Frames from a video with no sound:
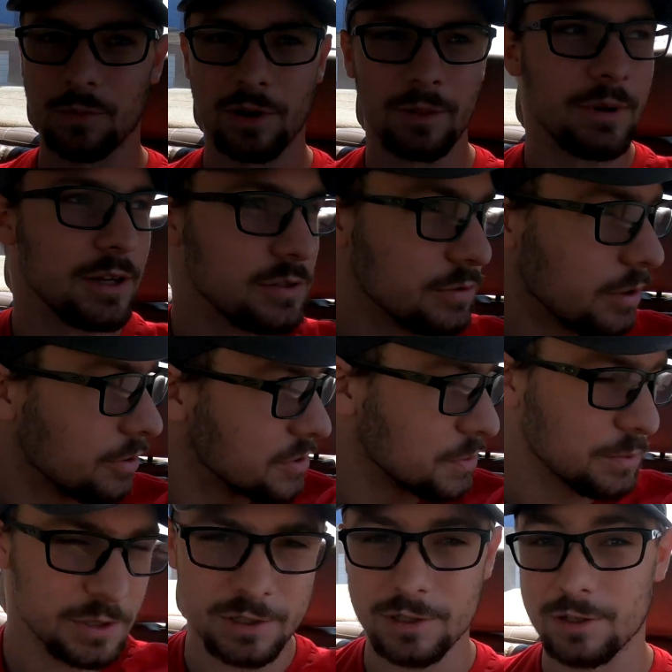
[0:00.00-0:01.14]
one of the major roads
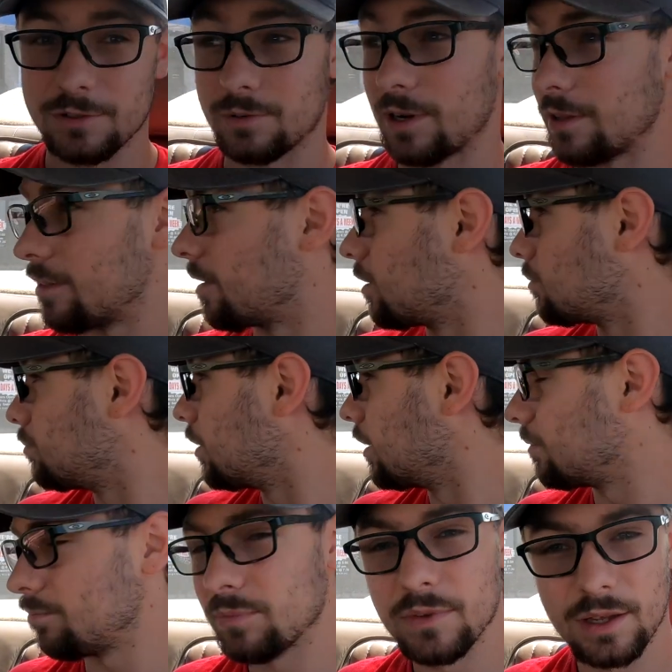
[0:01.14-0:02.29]
in Wichita is right there.
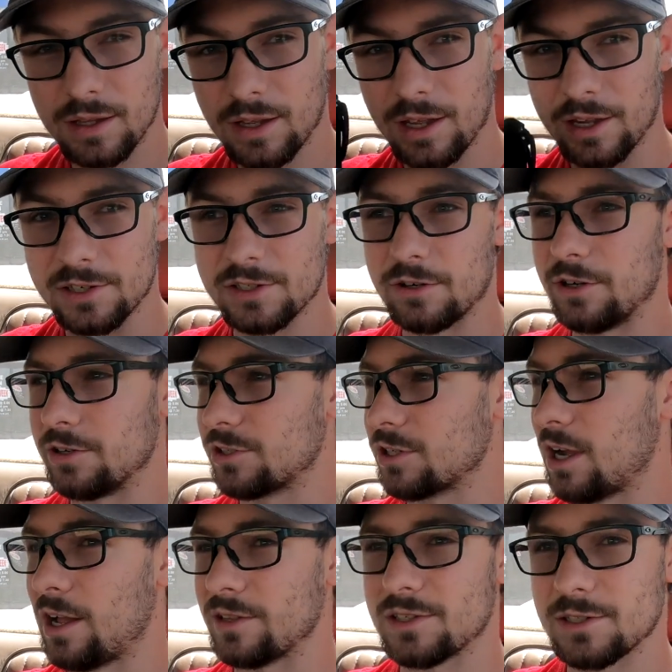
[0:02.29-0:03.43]
But exterior
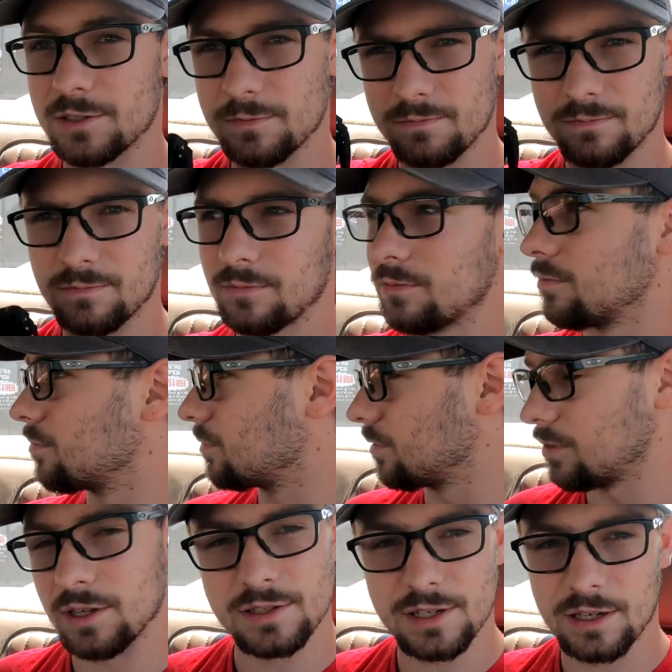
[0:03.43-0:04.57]
shots,
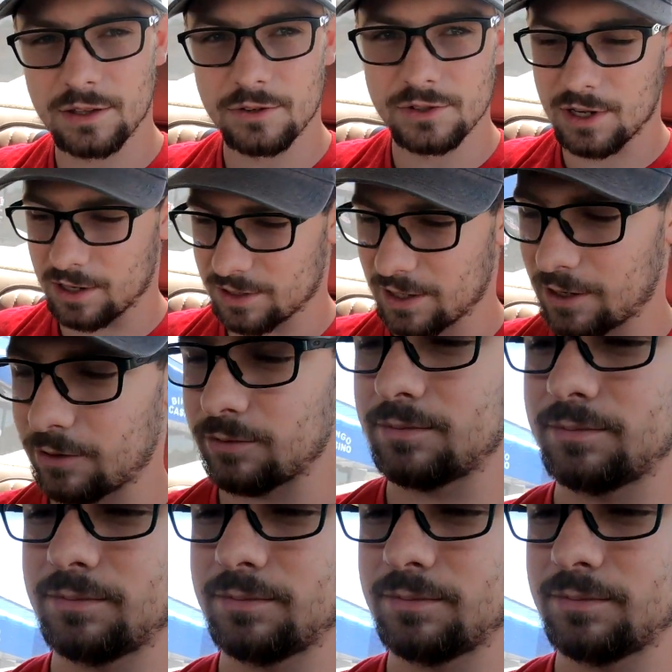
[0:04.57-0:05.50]
let's get those knocked out.